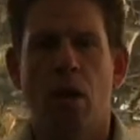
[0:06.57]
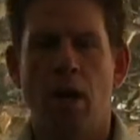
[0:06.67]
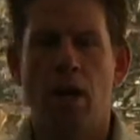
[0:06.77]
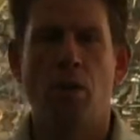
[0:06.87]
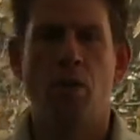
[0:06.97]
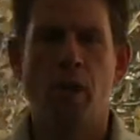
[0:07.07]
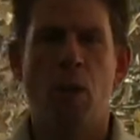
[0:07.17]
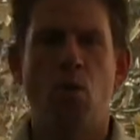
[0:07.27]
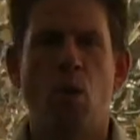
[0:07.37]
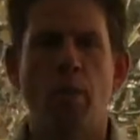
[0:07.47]
how to
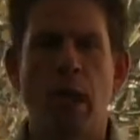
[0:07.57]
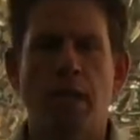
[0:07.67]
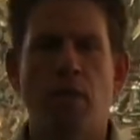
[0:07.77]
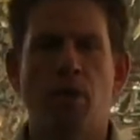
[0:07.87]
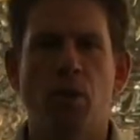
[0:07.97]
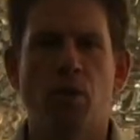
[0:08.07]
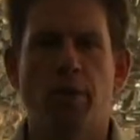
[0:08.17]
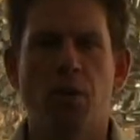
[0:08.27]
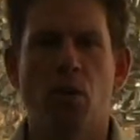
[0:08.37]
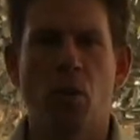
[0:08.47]
create more backspin
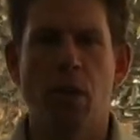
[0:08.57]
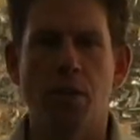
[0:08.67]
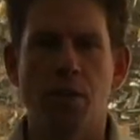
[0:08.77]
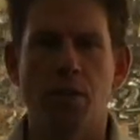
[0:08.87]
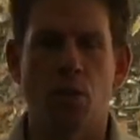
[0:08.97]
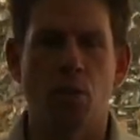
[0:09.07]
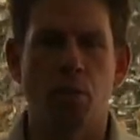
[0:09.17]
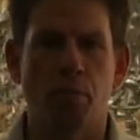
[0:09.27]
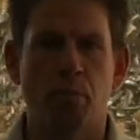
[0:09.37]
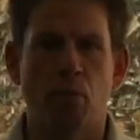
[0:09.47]
with your wedges,
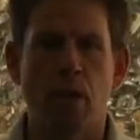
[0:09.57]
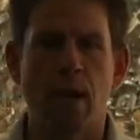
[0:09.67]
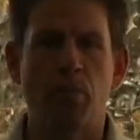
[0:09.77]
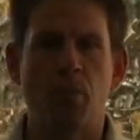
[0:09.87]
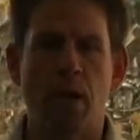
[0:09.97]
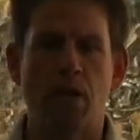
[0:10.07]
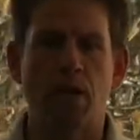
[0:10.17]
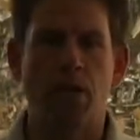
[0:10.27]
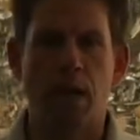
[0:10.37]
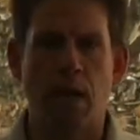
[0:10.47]
or perhaps better
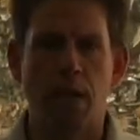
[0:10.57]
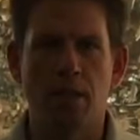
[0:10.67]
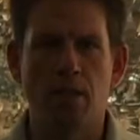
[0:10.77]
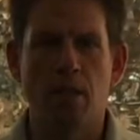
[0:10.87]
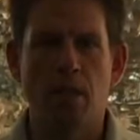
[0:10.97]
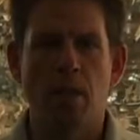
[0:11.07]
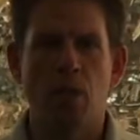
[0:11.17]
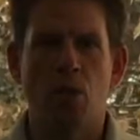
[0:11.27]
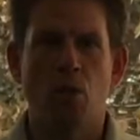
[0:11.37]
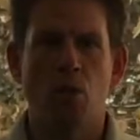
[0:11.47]
said,
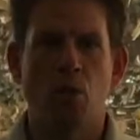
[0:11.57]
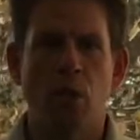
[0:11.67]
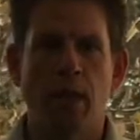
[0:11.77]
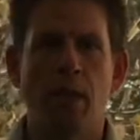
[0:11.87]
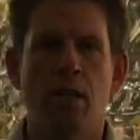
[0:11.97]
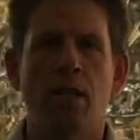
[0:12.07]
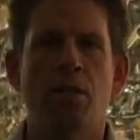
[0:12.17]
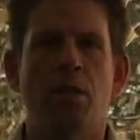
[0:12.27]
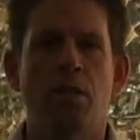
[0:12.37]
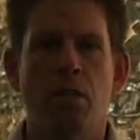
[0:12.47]
what
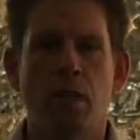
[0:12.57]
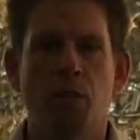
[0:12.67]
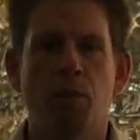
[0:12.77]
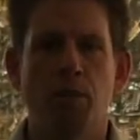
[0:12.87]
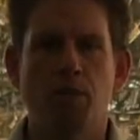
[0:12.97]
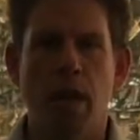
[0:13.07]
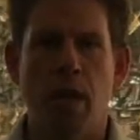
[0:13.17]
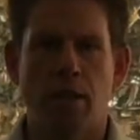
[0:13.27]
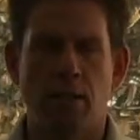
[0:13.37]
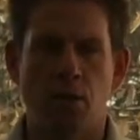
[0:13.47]
conditions need to be
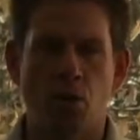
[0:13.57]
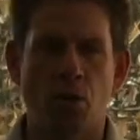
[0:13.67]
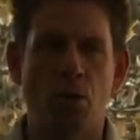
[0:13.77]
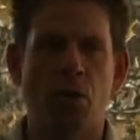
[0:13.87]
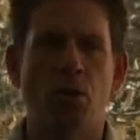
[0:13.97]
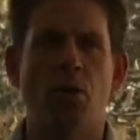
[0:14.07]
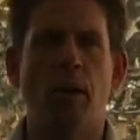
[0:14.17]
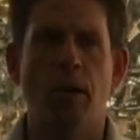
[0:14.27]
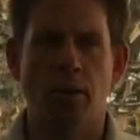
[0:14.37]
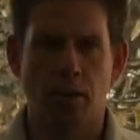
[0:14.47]
met in order to
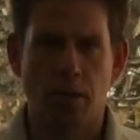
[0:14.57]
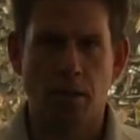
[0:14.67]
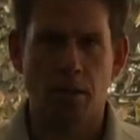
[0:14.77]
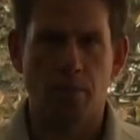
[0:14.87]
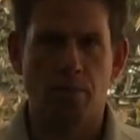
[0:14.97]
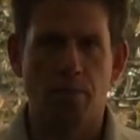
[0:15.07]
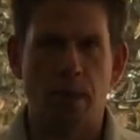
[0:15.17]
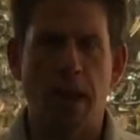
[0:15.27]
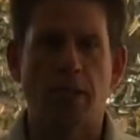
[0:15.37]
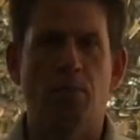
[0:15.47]
create
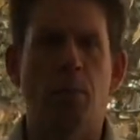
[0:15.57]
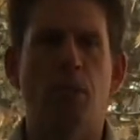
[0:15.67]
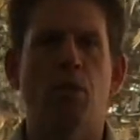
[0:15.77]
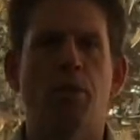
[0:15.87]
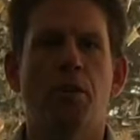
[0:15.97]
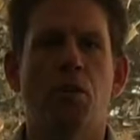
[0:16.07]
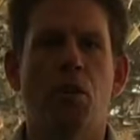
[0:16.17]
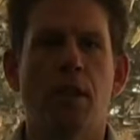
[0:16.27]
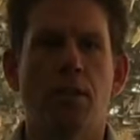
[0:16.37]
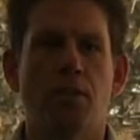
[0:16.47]
backspin with your
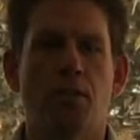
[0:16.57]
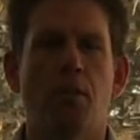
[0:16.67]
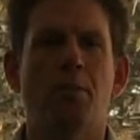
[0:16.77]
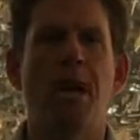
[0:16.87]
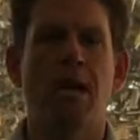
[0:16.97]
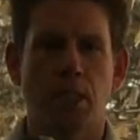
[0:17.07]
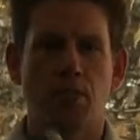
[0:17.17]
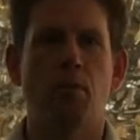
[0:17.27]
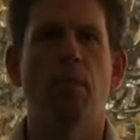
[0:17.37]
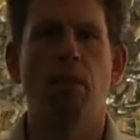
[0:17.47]
wedges, or the
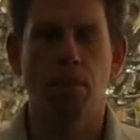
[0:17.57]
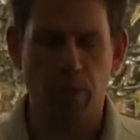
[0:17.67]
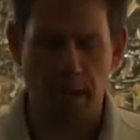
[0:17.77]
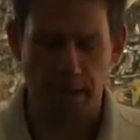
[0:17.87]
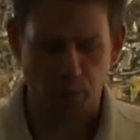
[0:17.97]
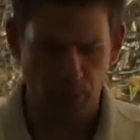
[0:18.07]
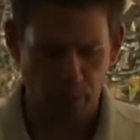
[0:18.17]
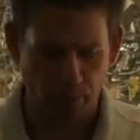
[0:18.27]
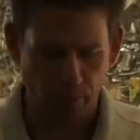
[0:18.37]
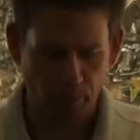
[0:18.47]
maximum amount of
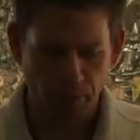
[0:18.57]
backspin.